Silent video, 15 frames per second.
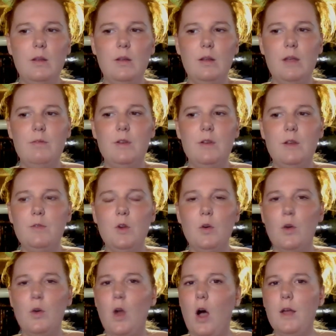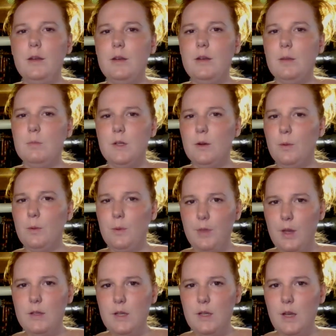even if you're not an MDer with
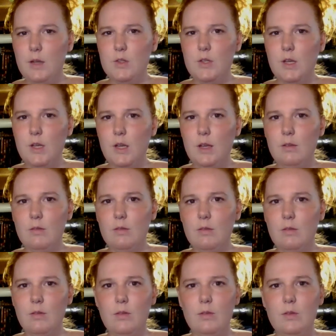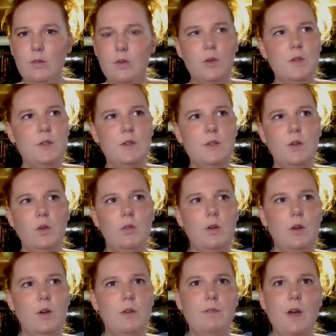ADHD, you know, you're still
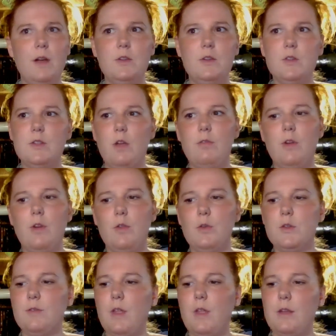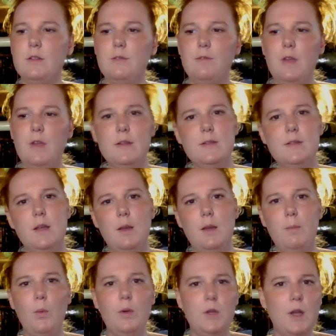going to find yourself on those flights of fancy.
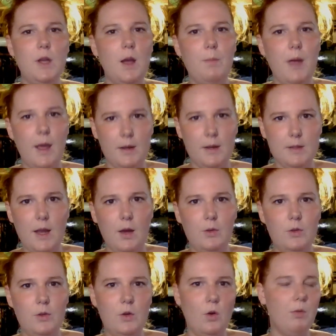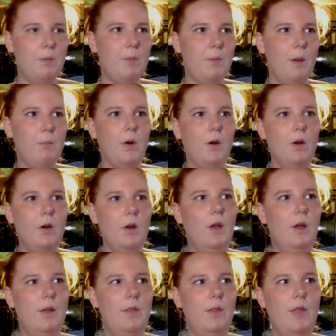But when you come back down, you know, remember
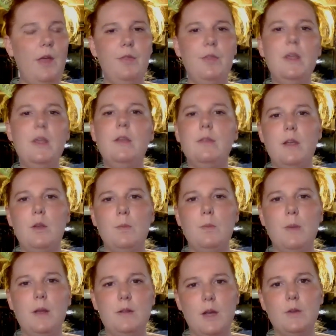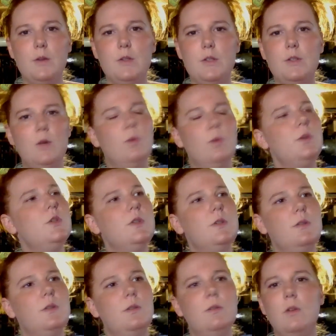that thing that you picked out to do and just
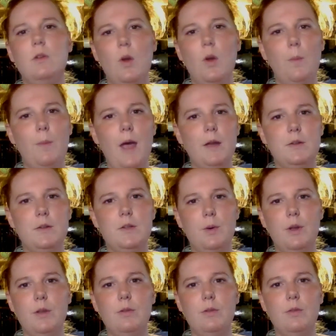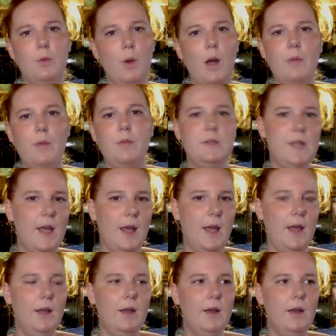go back to it throughout the day.